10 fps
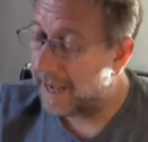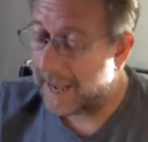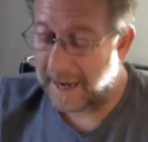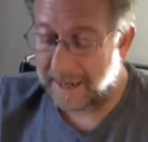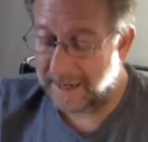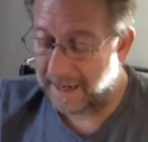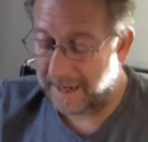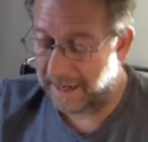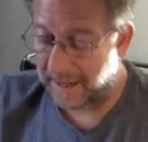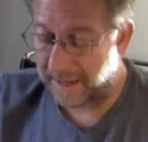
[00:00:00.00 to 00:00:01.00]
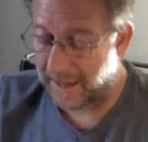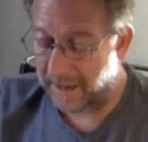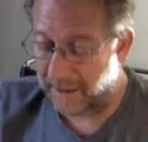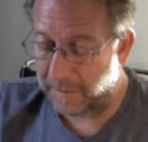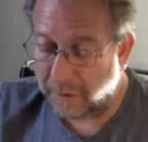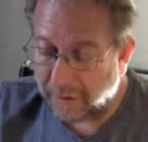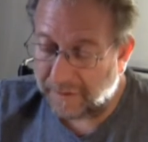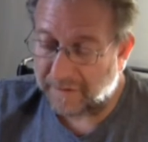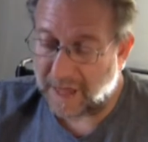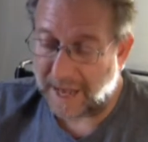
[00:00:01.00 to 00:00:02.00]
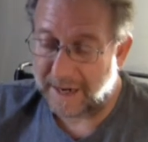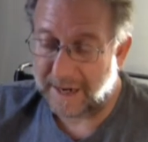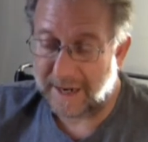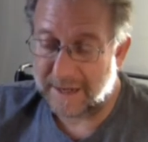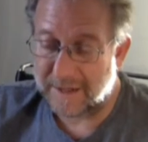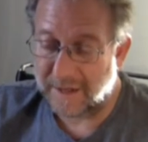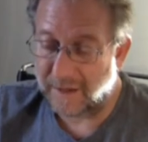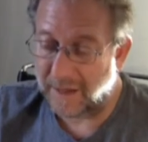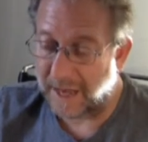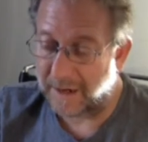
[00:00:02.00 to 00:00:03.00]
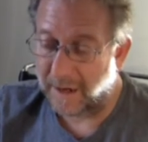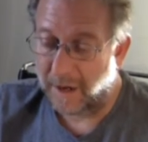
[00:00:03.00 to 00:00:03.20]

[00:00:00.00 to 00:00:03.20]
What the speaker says: And the proof of that is that